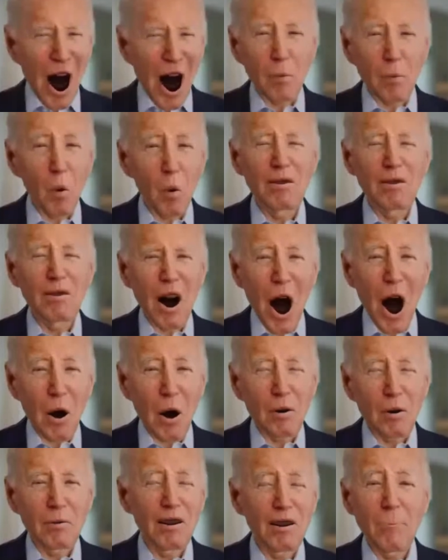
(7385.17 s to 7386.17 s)
worked hard
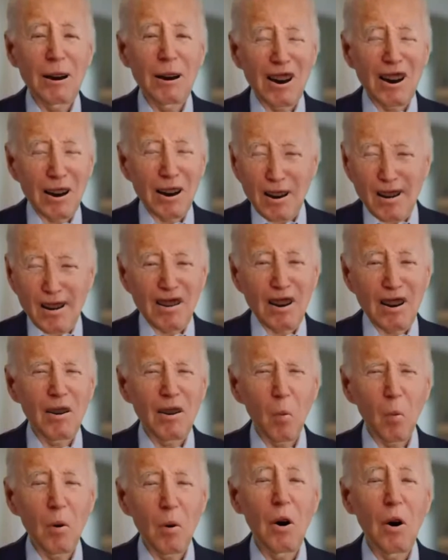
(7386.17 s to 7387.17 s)
at making this
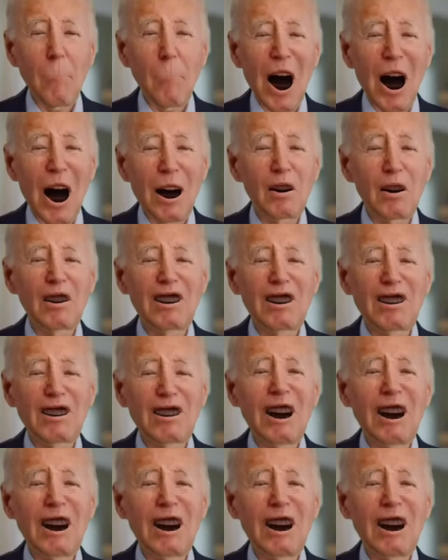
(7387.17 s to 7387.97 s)
country Obama again.